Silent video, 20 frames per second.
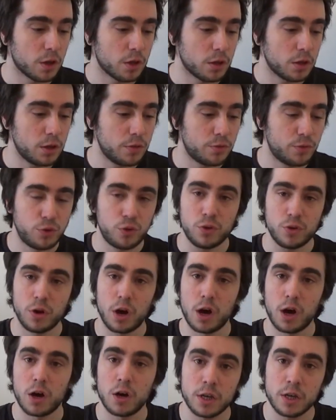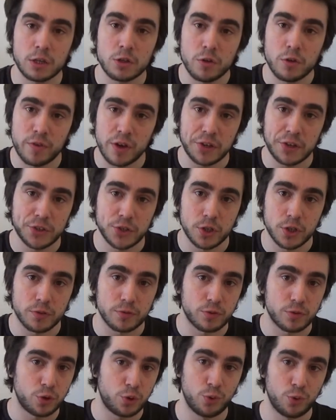If you are
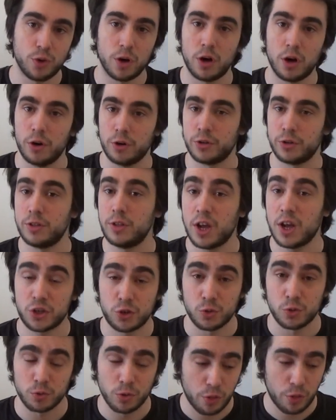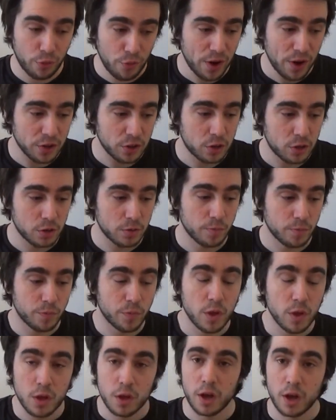innovative, you are a national threat.
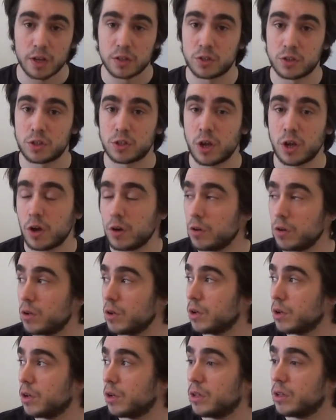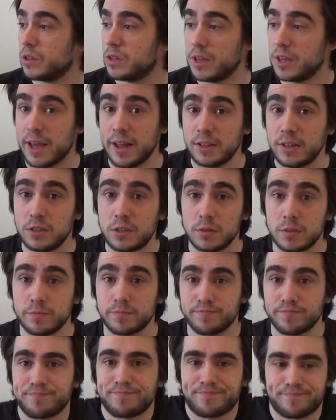And so, in the end,
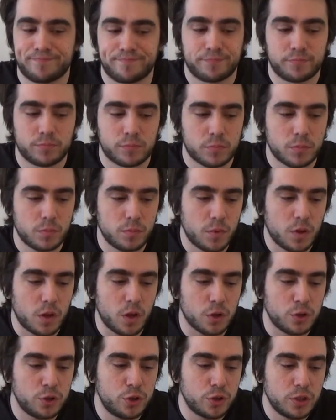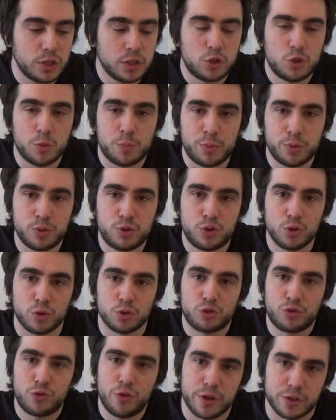you need to put
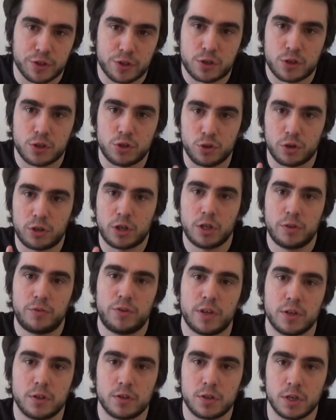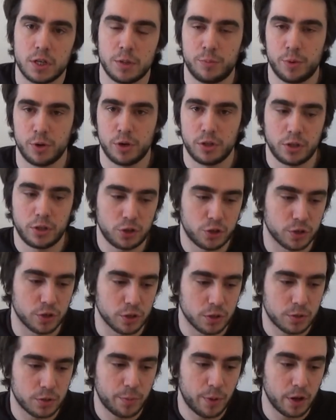your trust, your confidence in
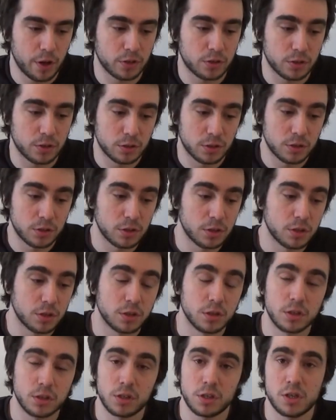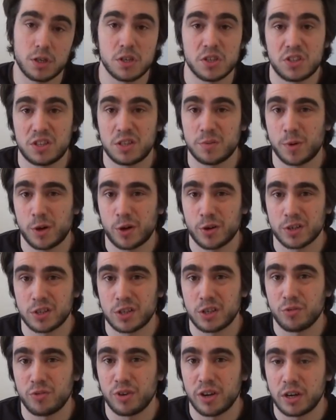politicians. But is
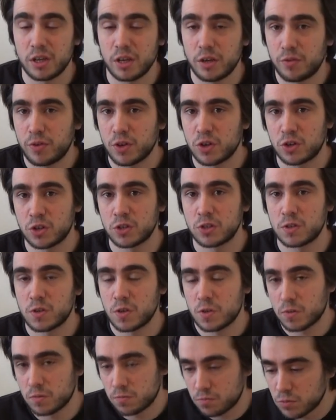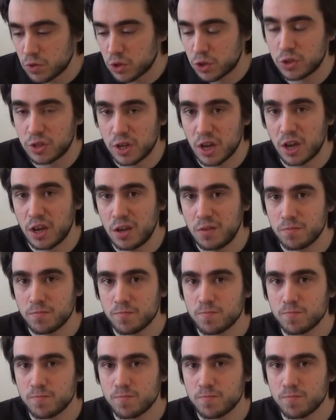democracy really efficient today?